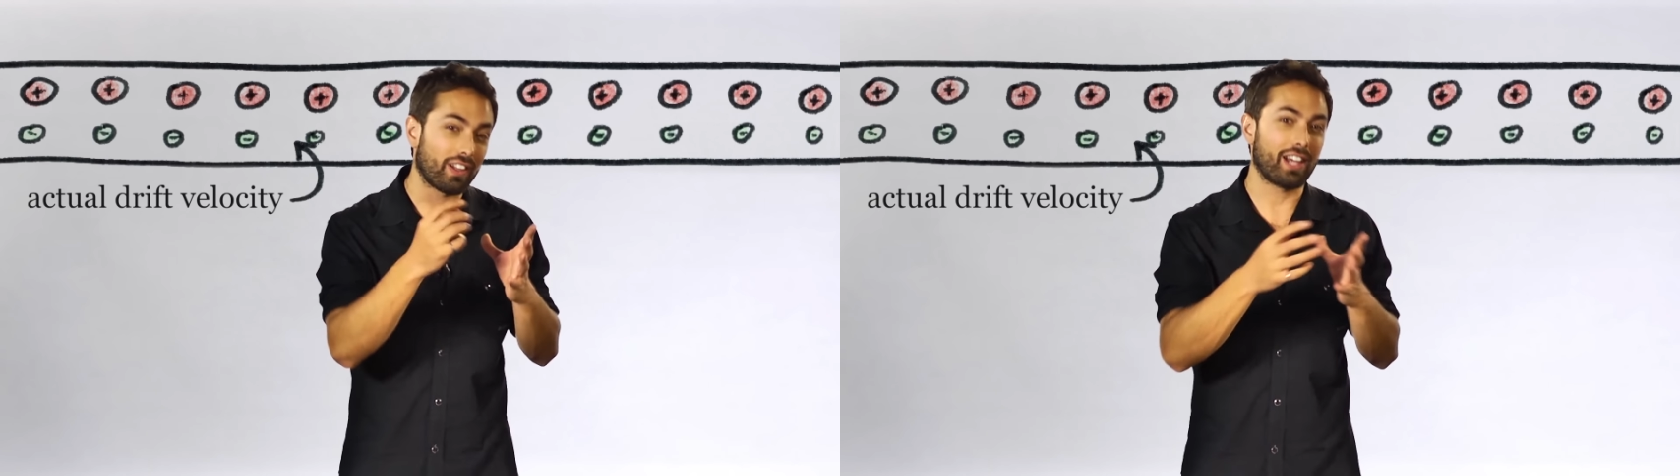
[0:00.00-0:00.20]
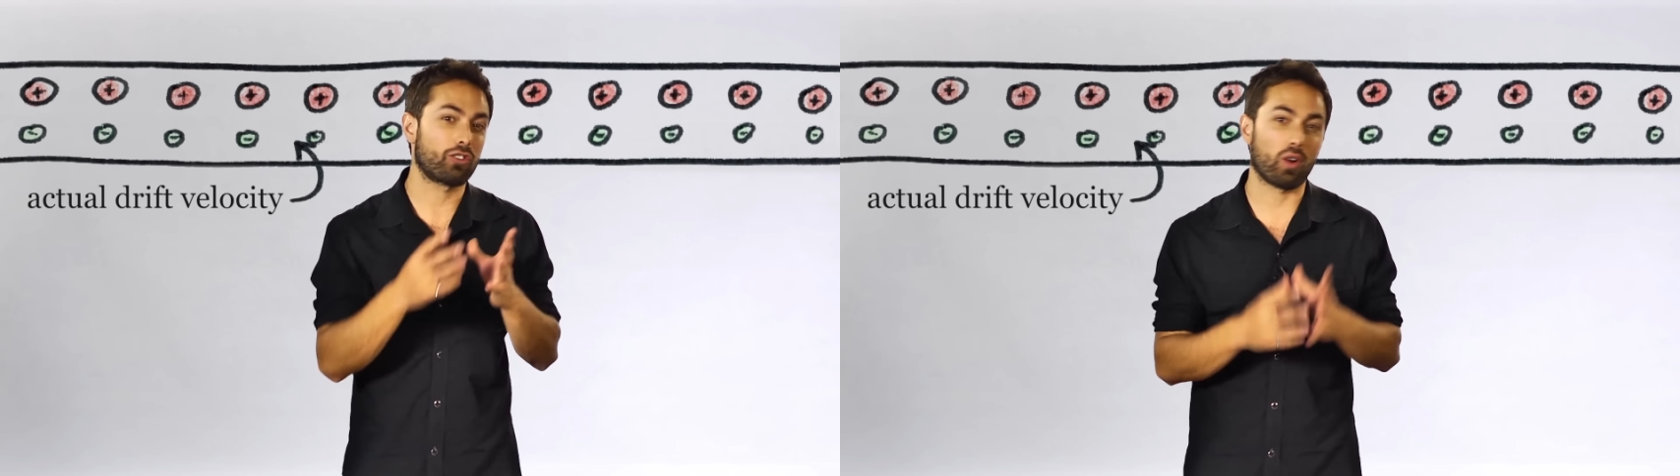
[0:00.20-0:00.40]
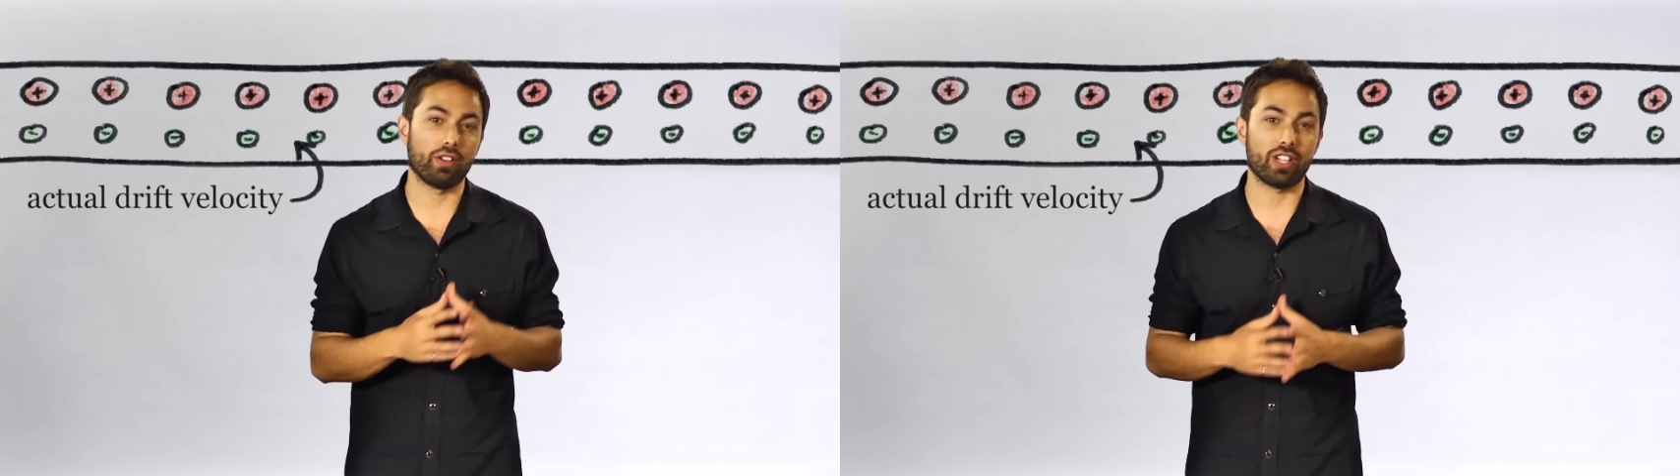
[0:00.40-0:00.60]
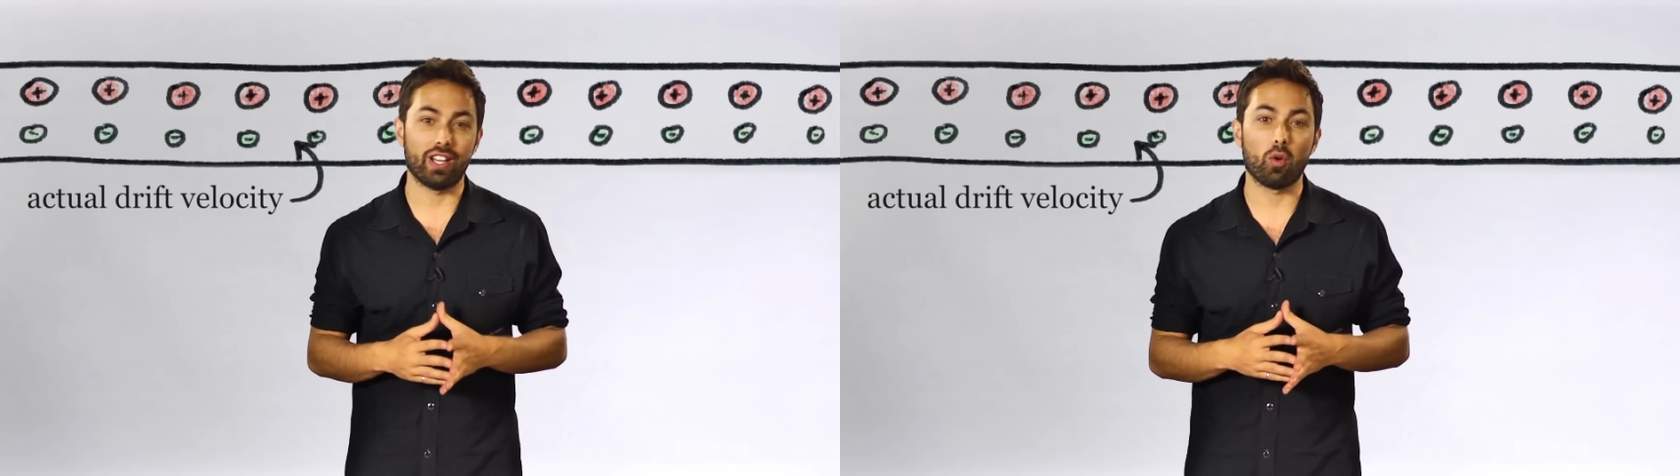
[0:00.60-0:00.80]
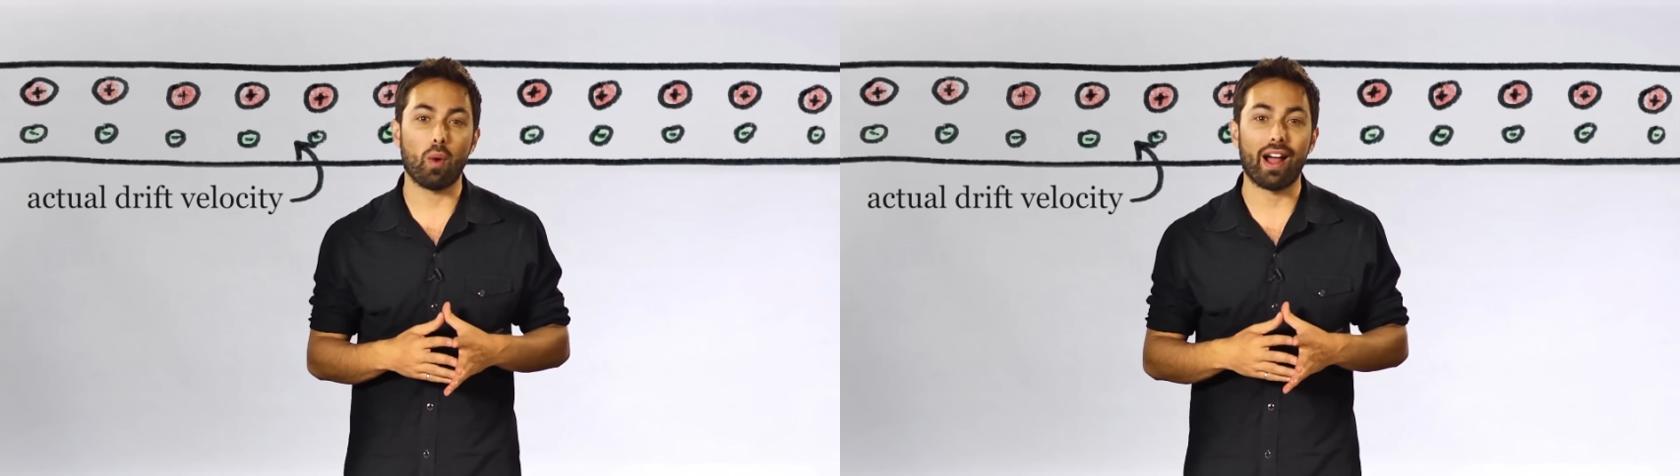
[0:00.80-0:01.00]
electrons
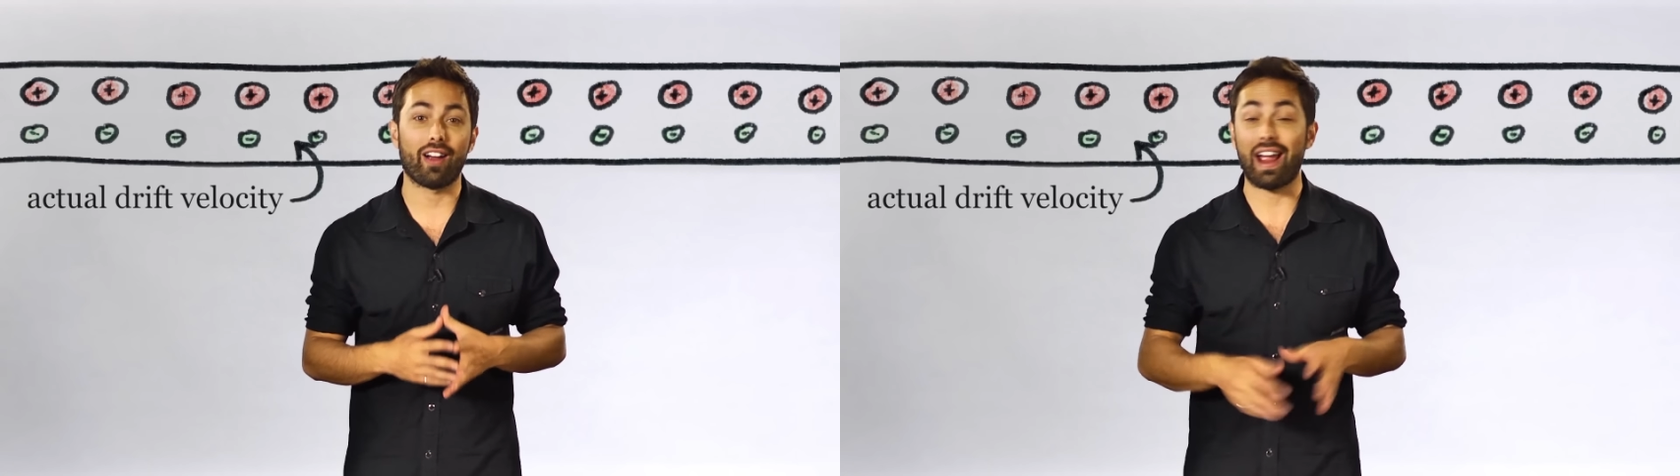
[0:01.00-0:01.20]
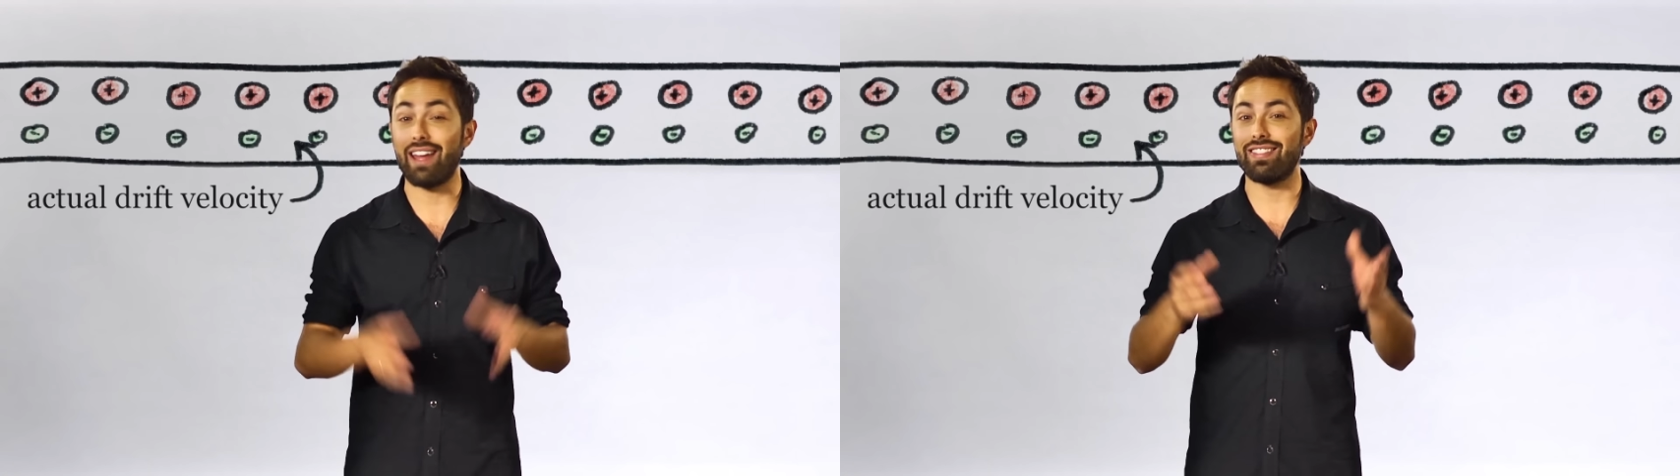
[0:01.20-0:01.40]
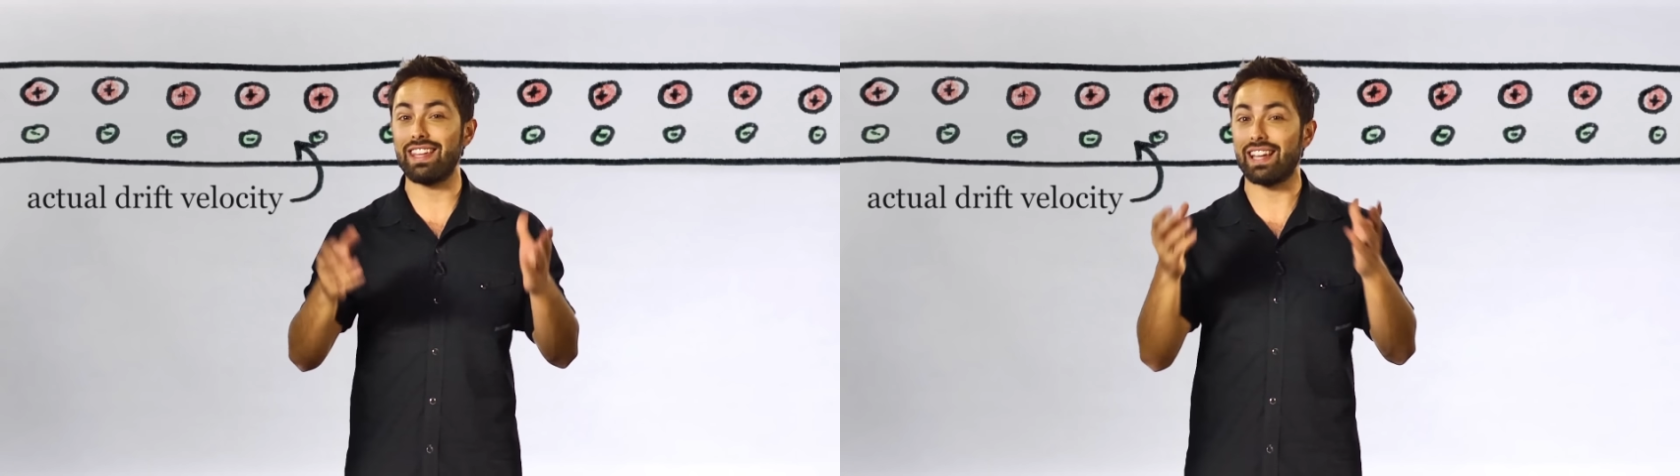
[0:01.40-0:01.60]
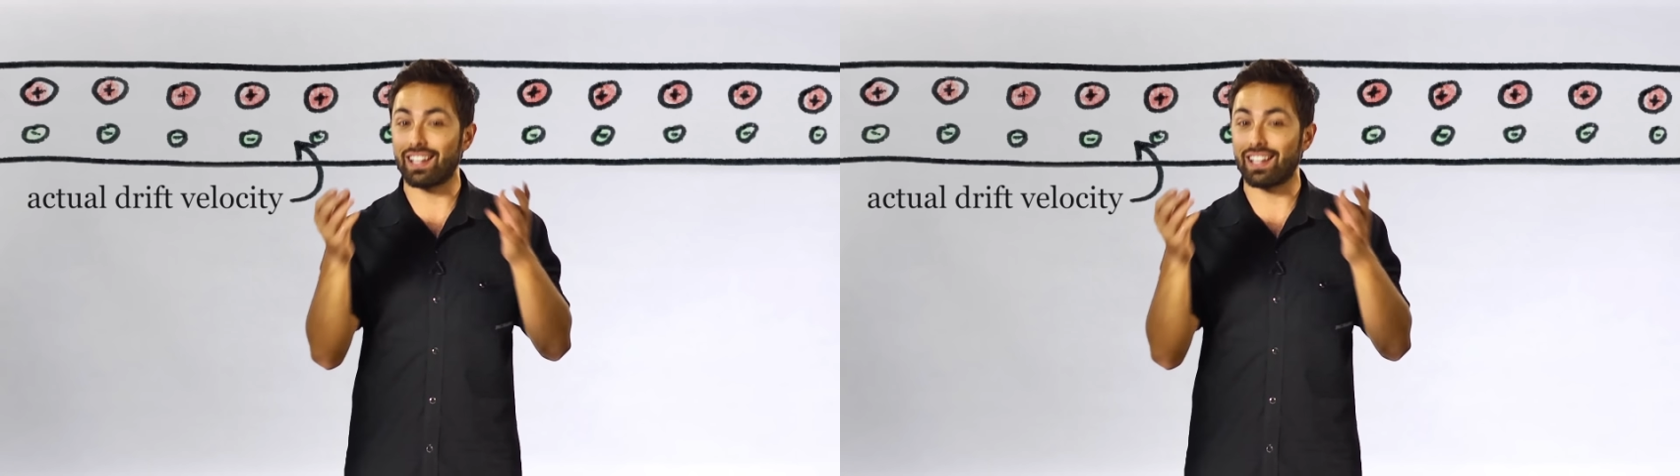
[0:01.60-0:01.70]
in a wire and the